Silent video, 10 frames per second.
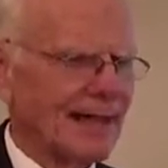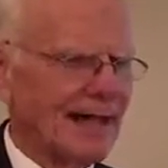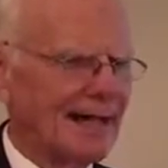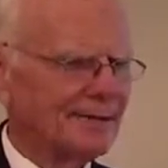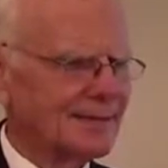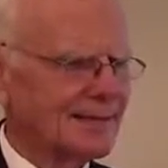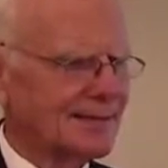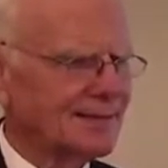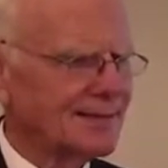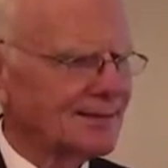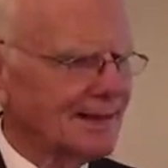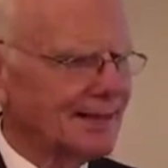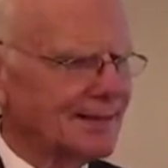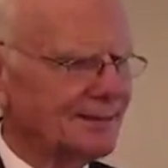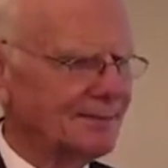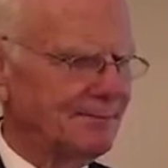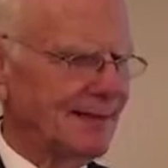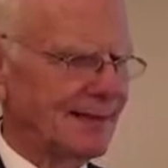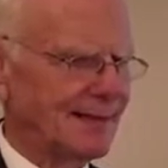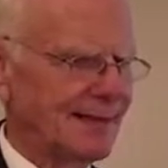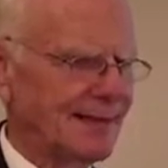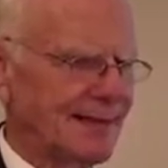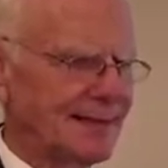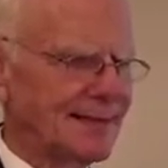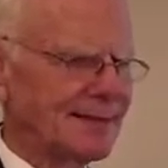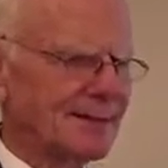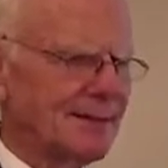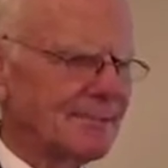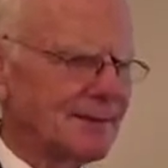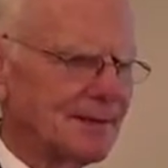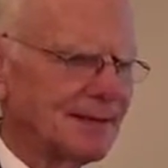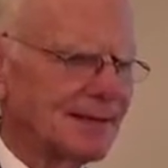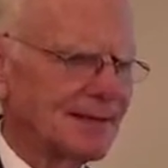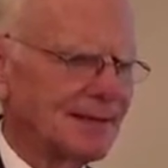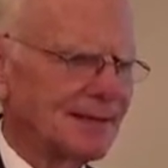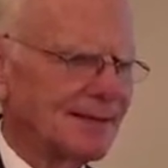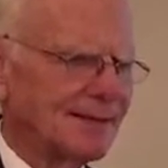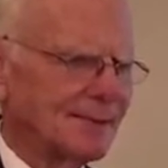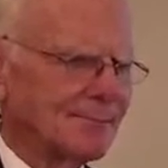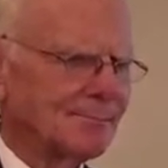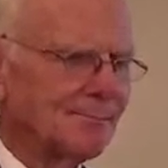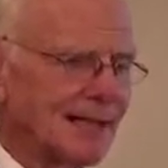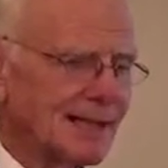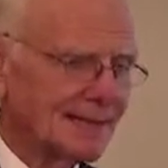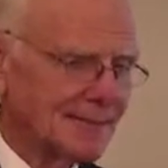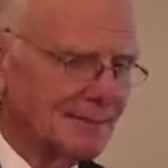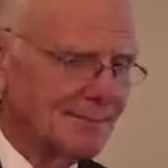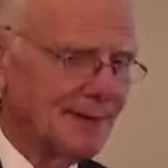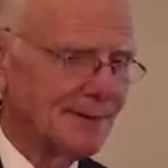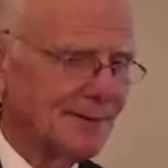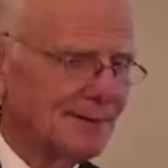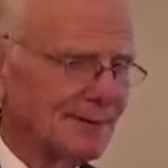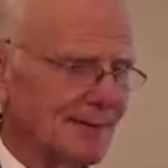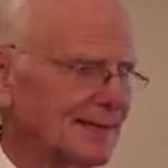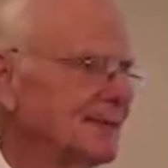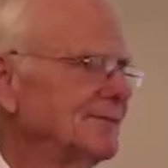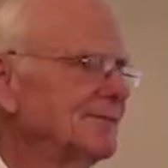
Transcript: I was constrained to admit that the scriptures must be a revelation